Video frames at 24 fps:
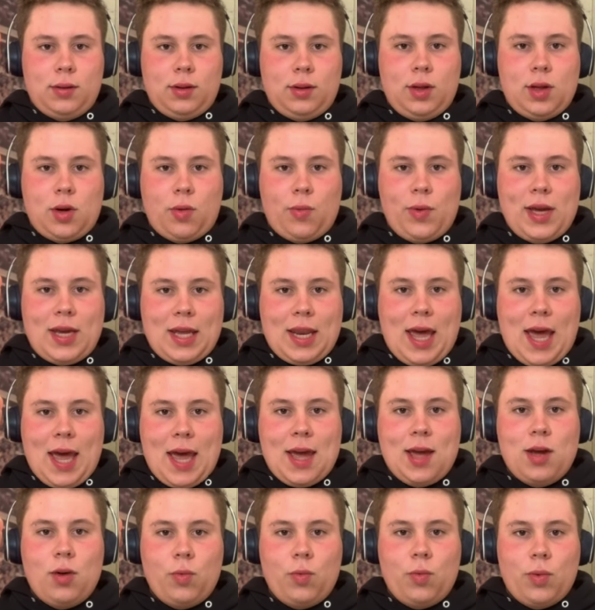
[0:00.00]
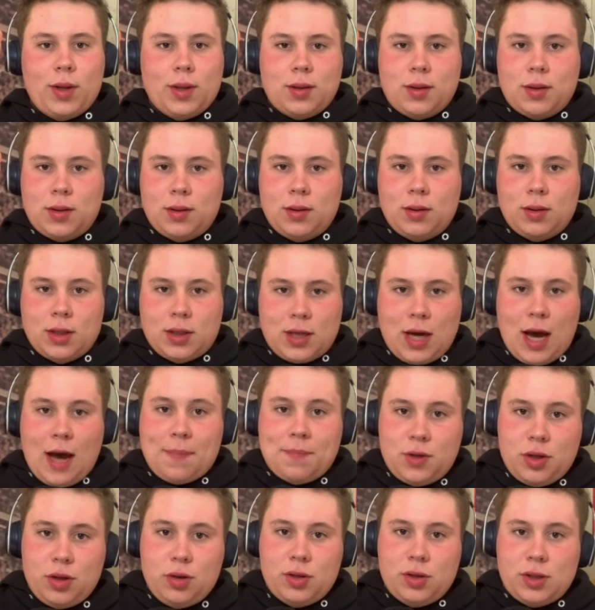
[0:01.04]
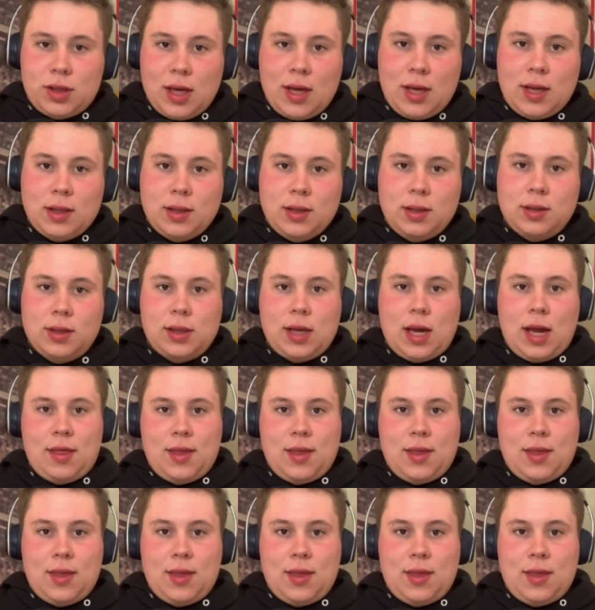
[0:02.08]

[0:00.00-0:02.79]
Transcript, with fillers: you know, we can hang with the top two seeds